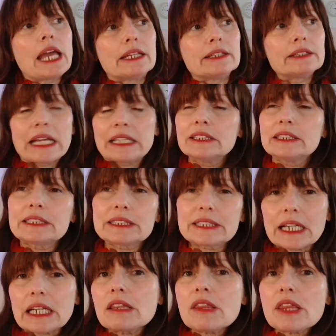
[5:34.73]
And then the
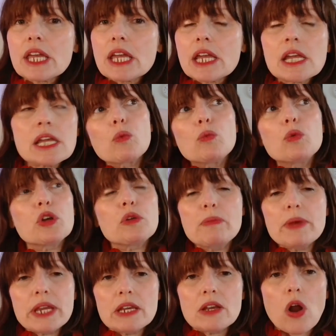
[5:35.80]
second thing would
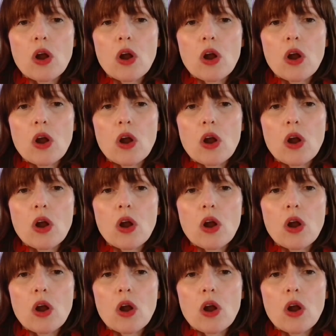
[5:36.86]
be